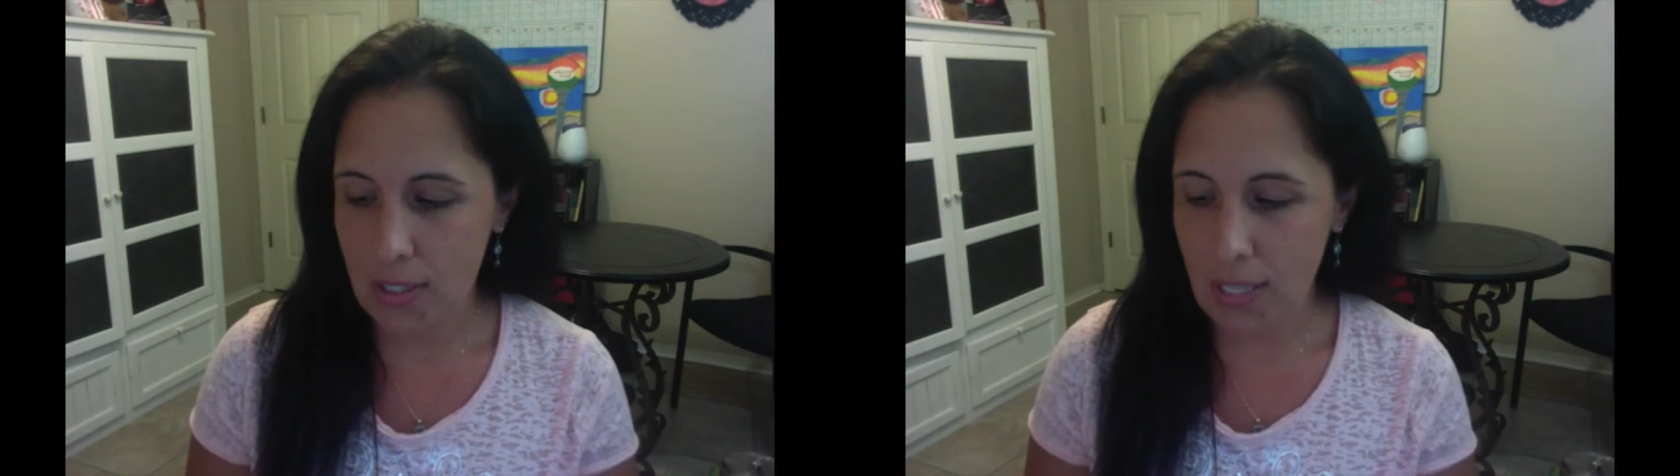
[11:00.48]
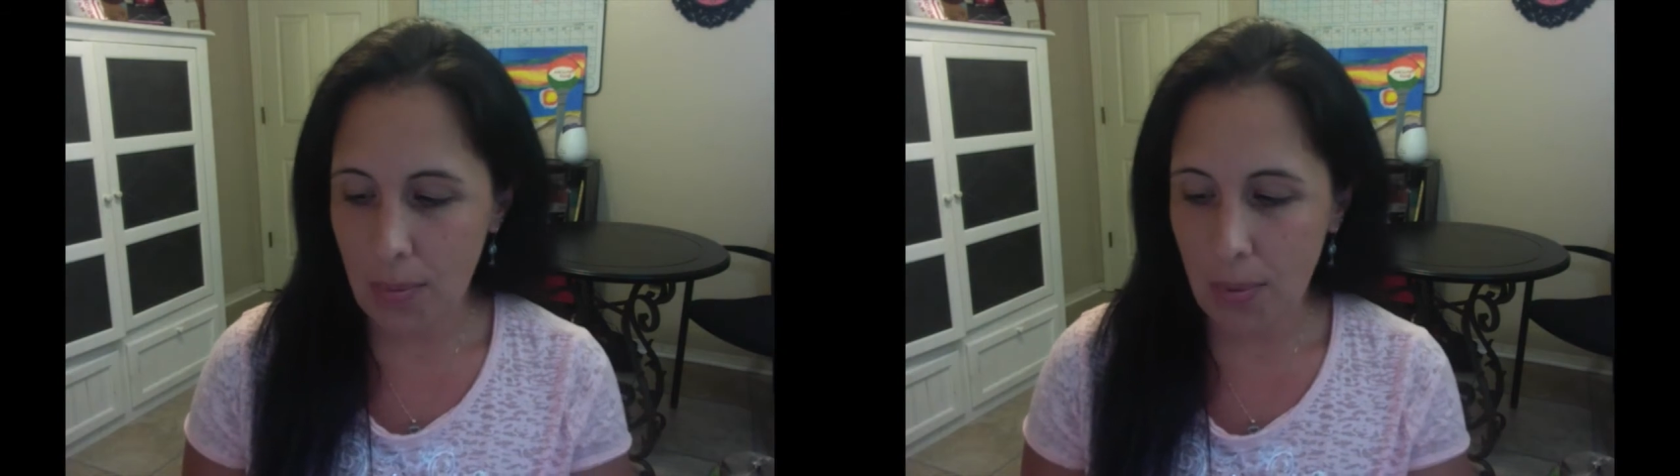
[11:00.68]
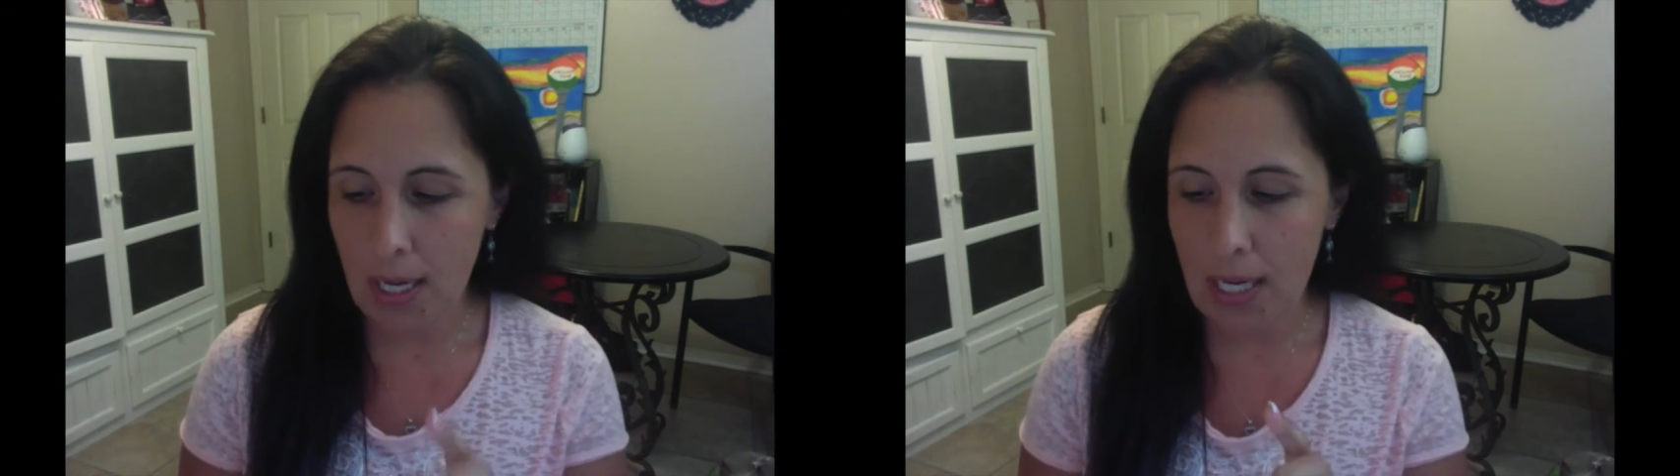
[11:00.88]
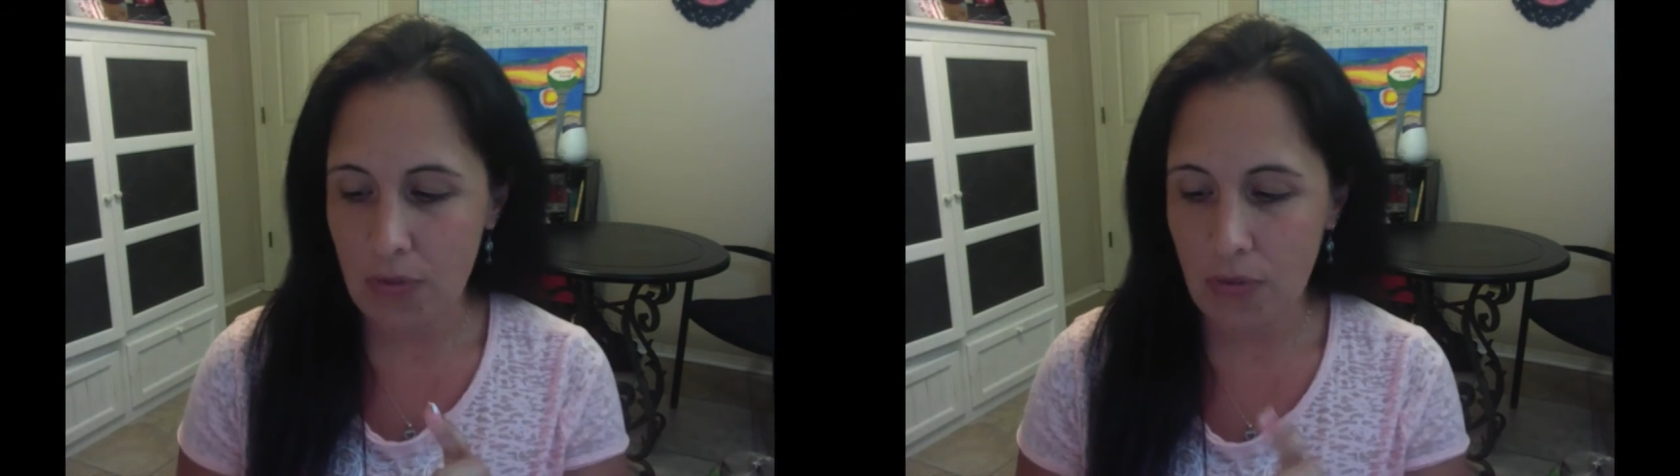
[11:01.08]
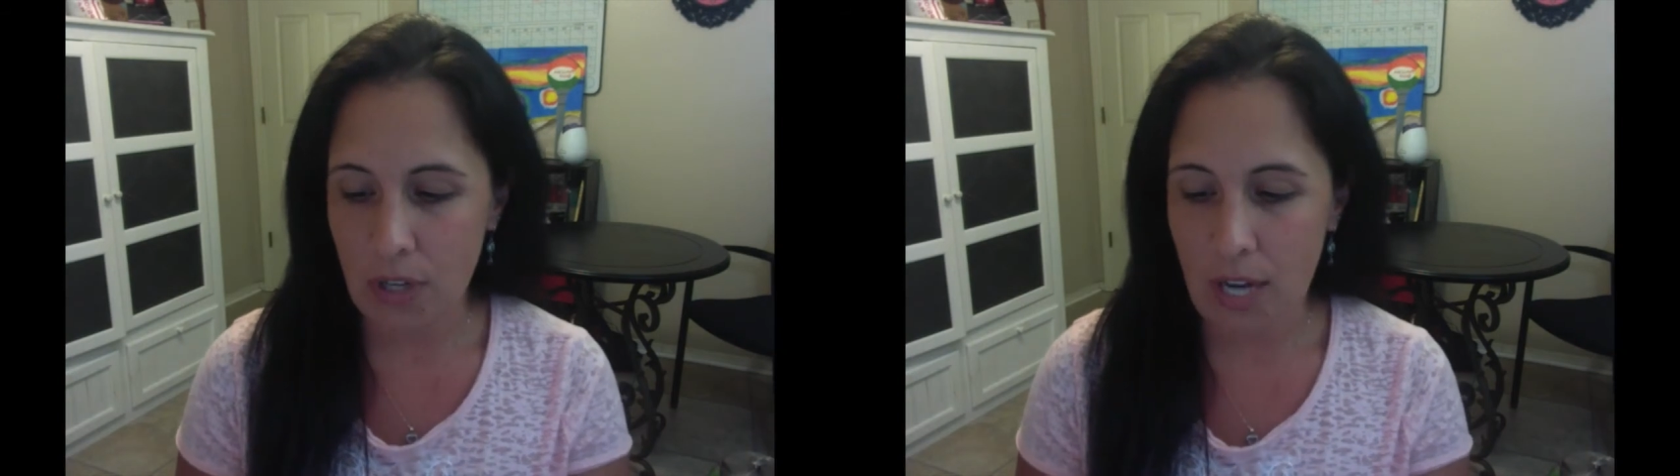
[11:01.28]
had a
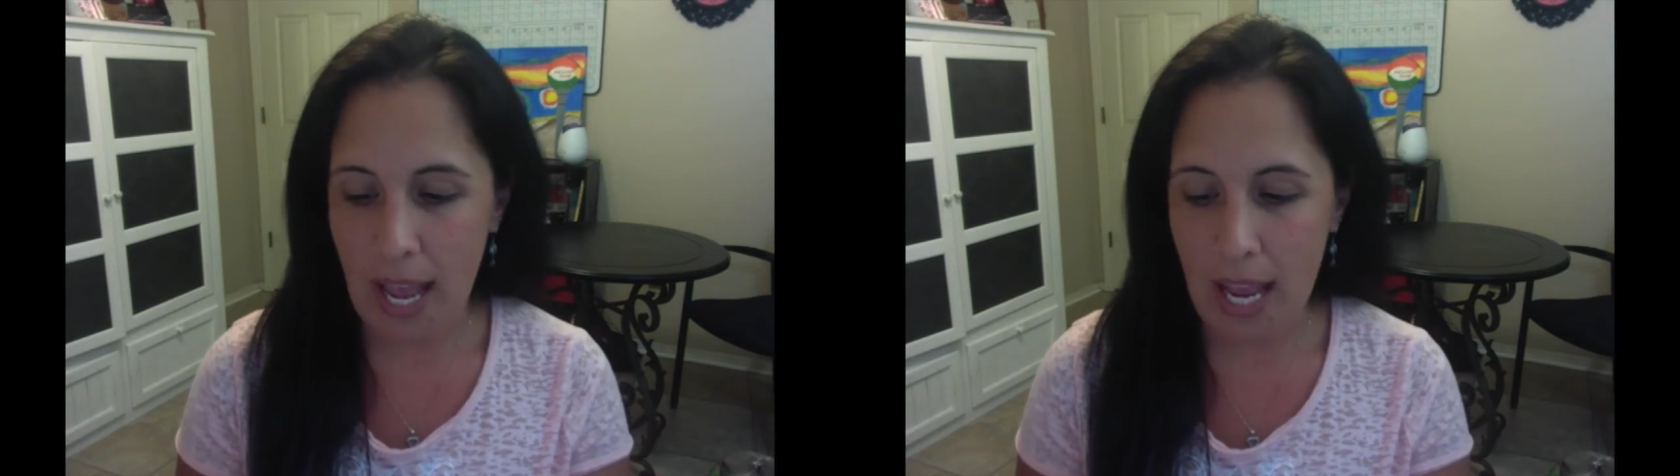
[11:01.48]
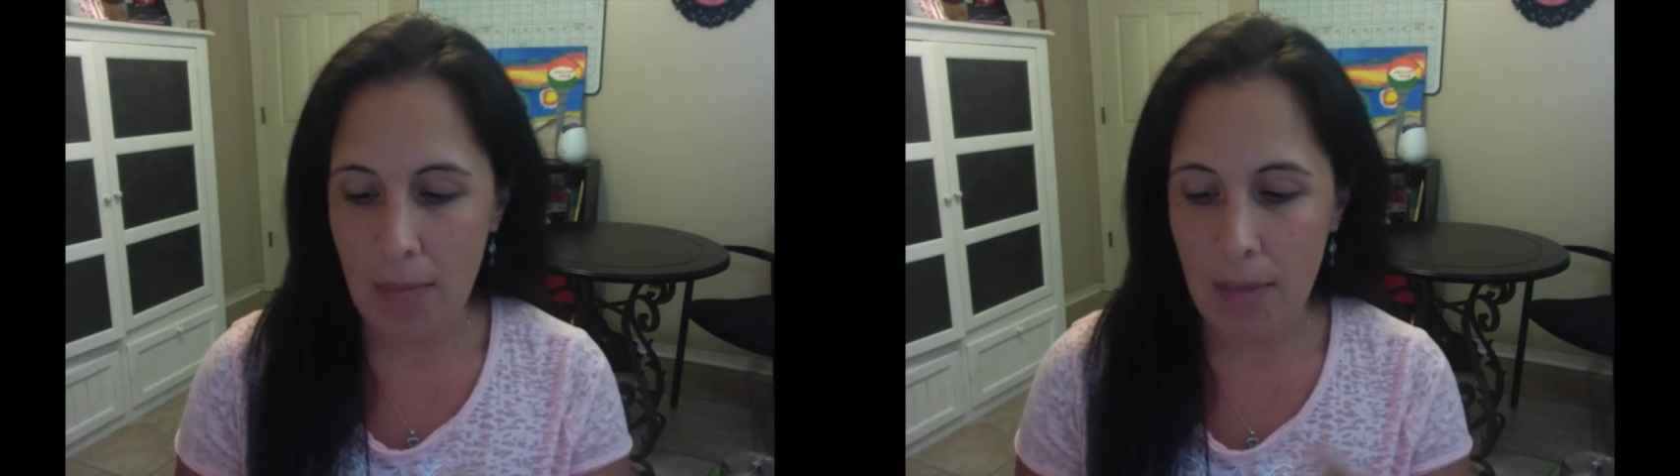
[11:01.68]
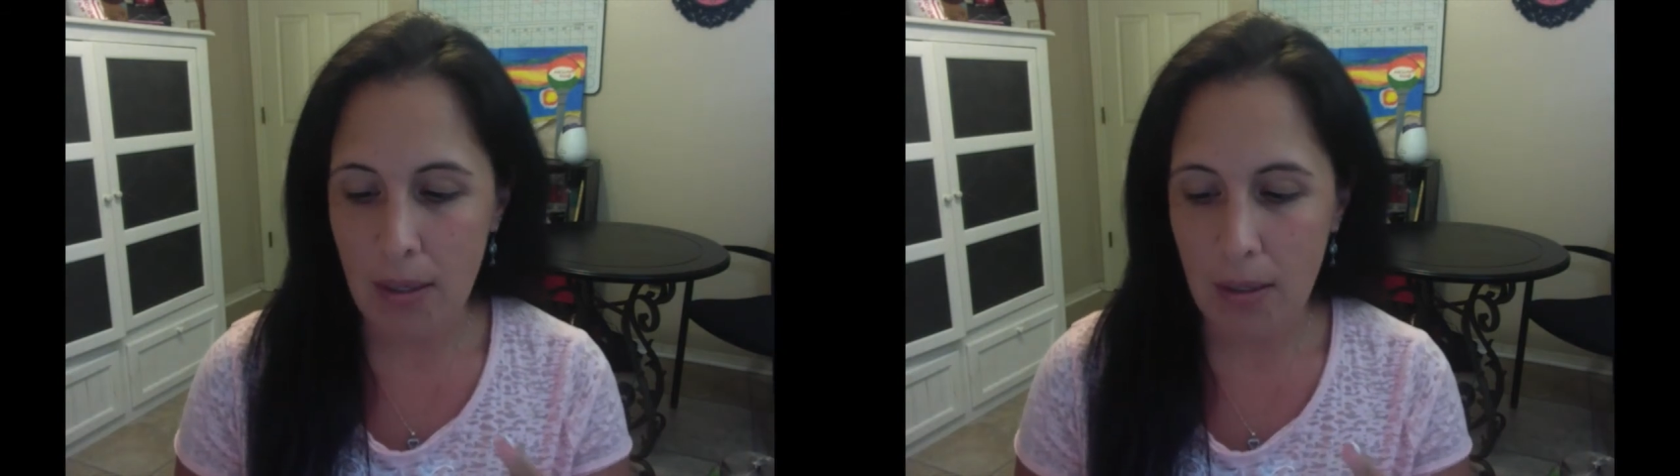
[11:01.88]
place for name,